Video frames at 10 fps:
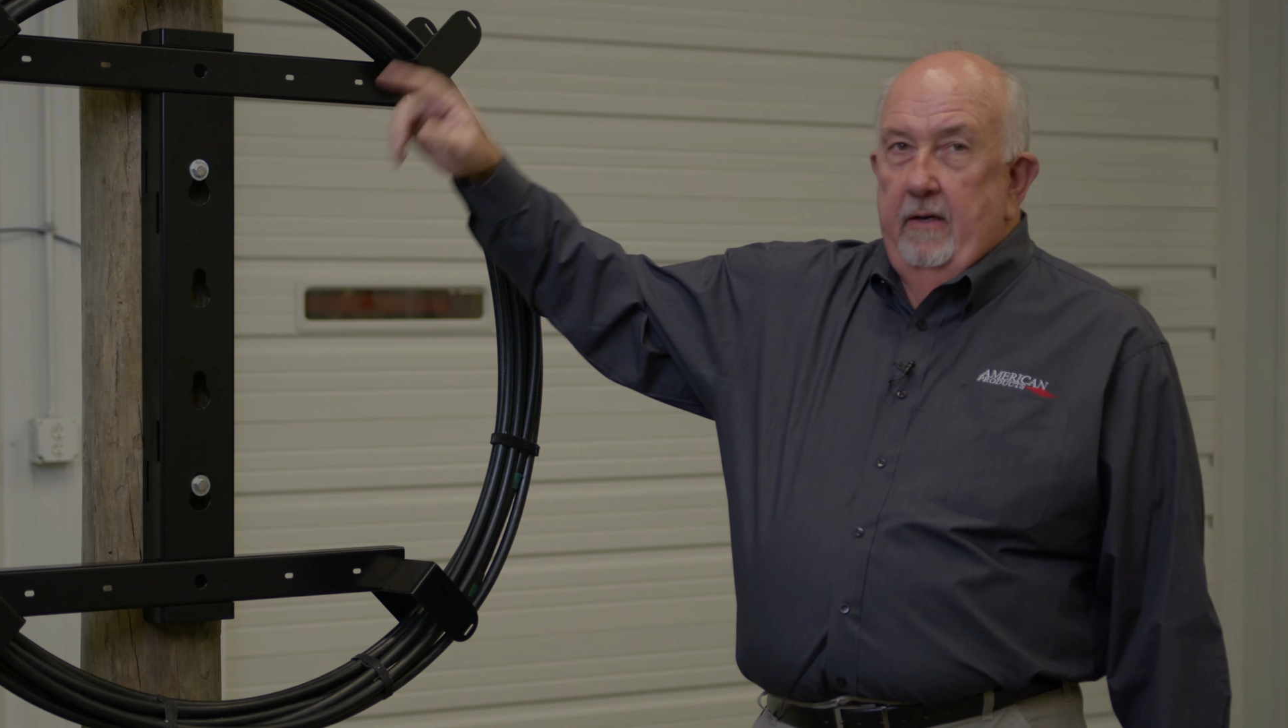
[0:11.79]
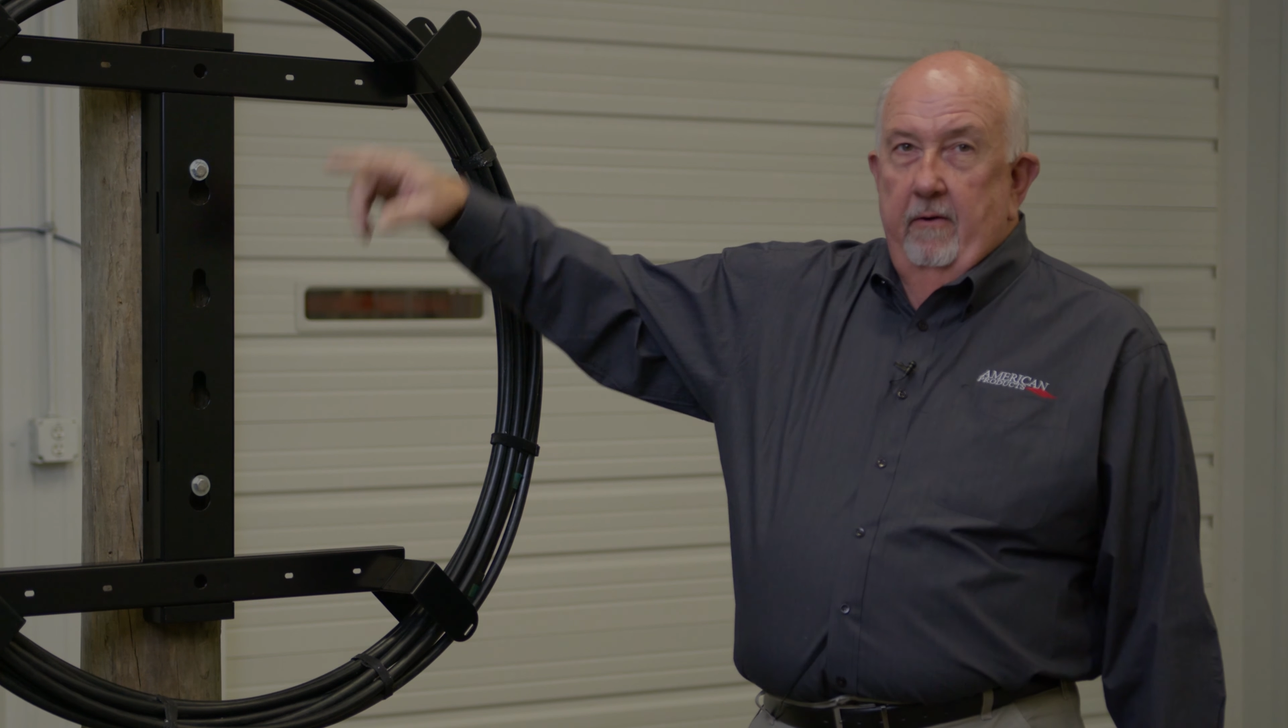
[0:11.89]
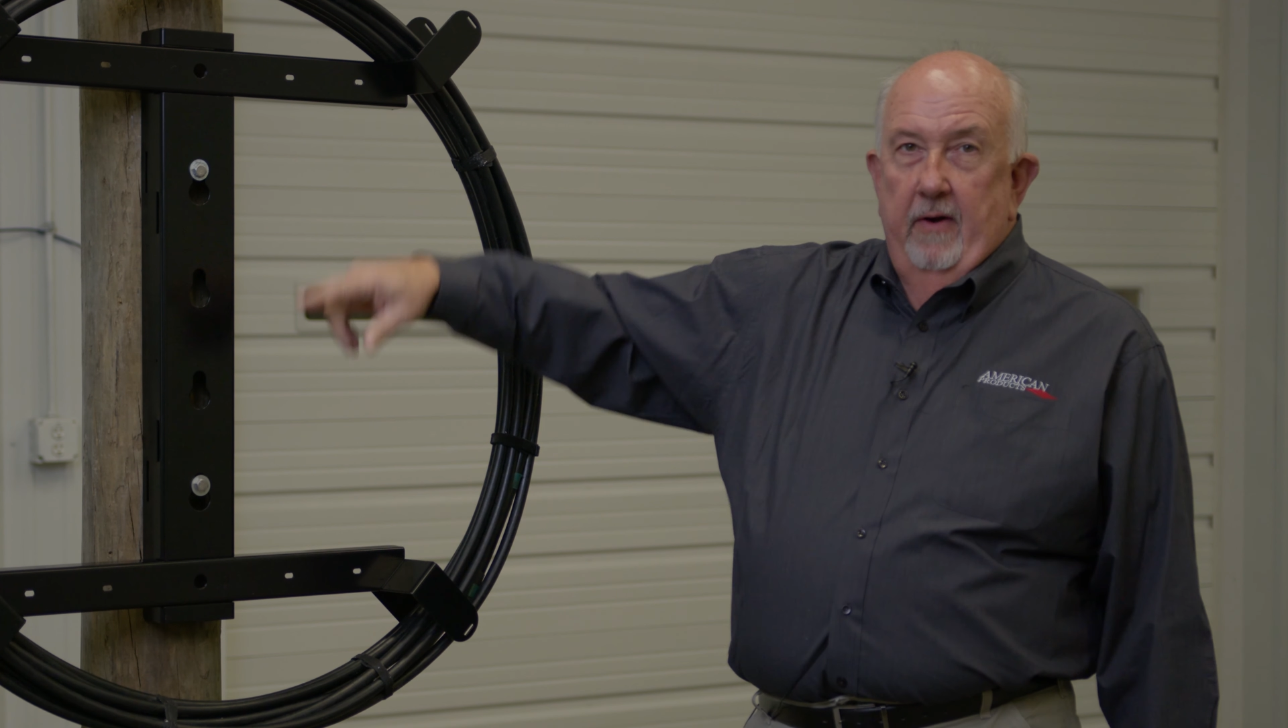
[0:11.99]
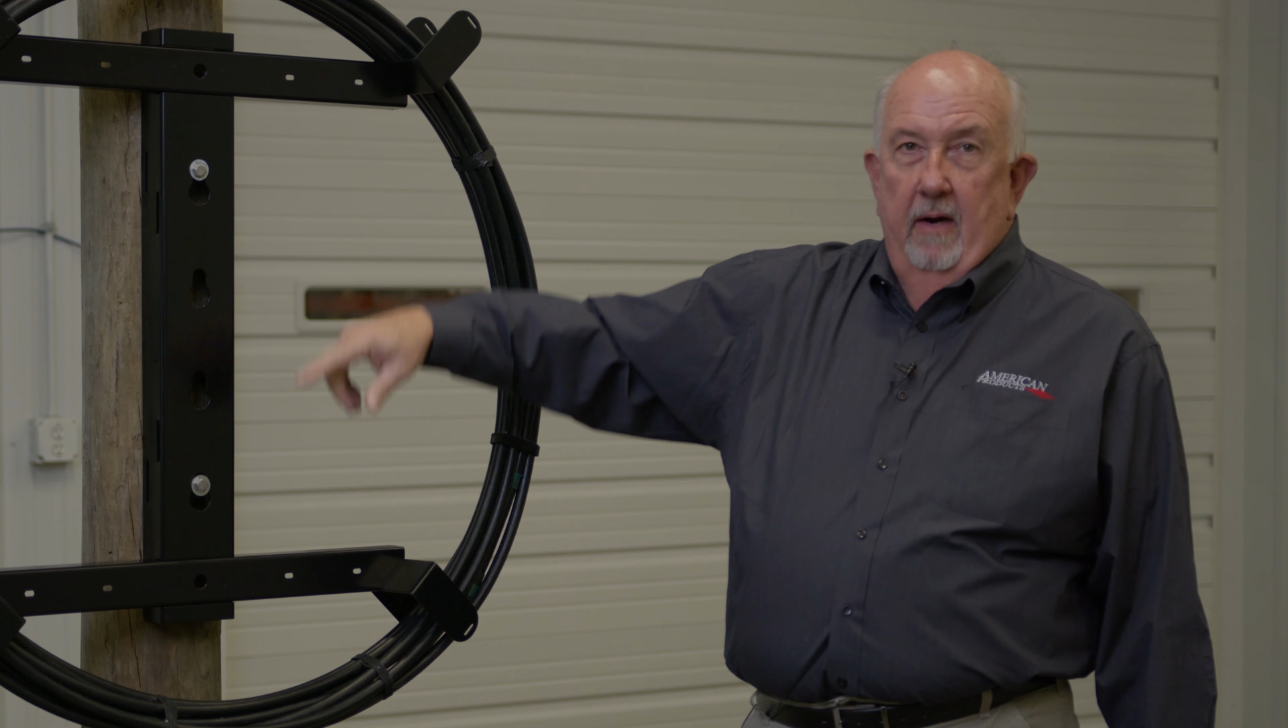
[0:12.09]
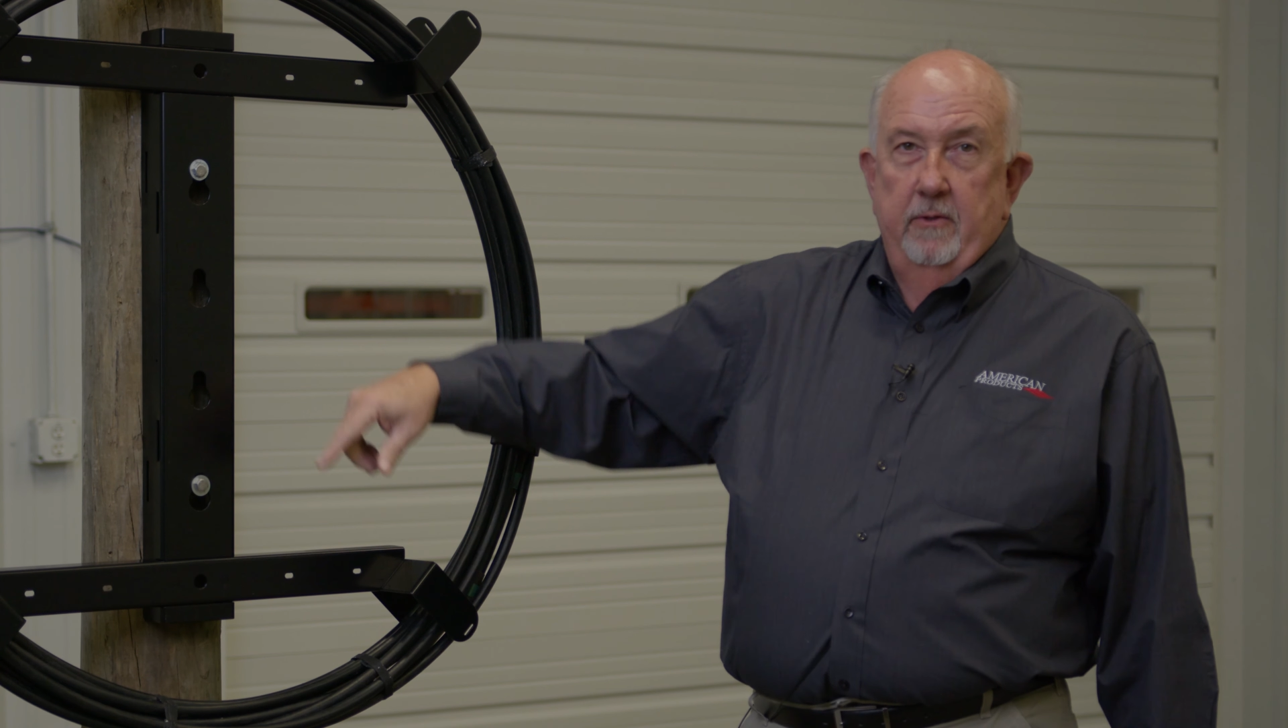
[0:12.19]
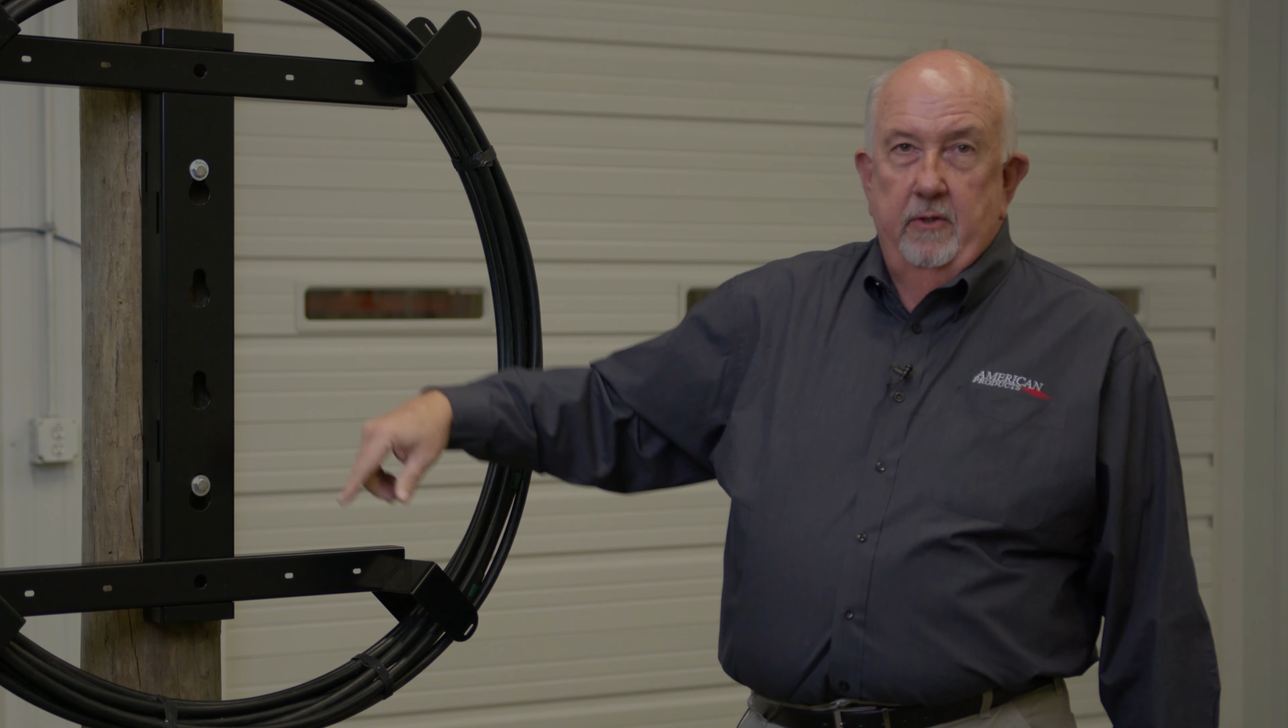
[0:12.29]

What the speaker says: our fiber